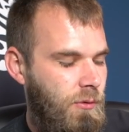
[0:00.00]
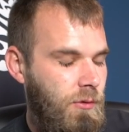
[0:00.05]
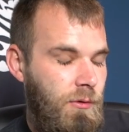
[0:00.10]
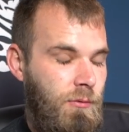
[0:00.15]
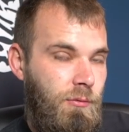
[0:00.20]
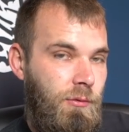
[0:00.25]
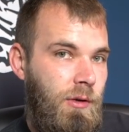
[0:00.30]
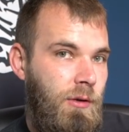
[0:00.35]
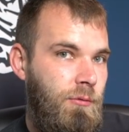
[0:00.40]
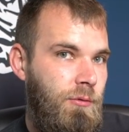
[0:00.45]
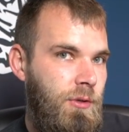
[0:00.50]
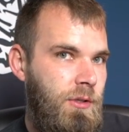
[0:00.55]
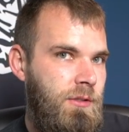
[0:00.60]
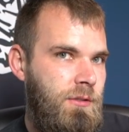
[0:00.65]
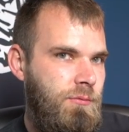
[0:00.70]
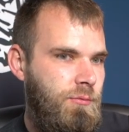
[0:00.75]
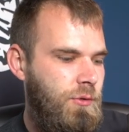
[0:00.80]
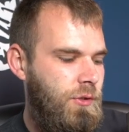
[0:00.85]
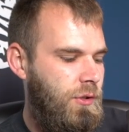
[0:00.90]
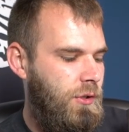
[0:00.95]
Or
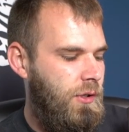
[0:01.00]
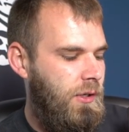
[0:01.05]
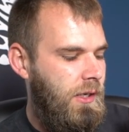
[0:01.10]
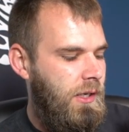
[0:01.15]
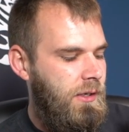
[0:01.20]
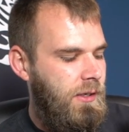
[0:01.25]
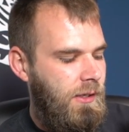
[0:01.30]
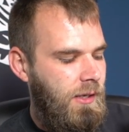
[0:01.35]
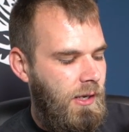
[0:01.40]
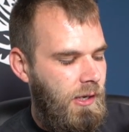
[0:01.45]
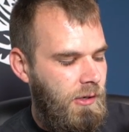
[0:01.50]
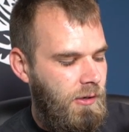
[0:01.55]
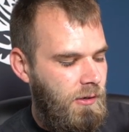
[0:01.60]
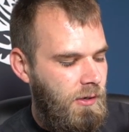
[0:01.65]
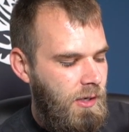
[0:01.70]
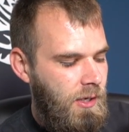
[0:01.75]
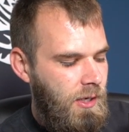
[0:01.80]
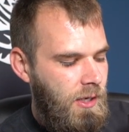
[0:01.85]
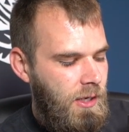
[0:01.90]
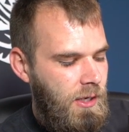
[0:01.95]
it's a really good
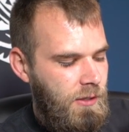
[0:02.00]
indicator.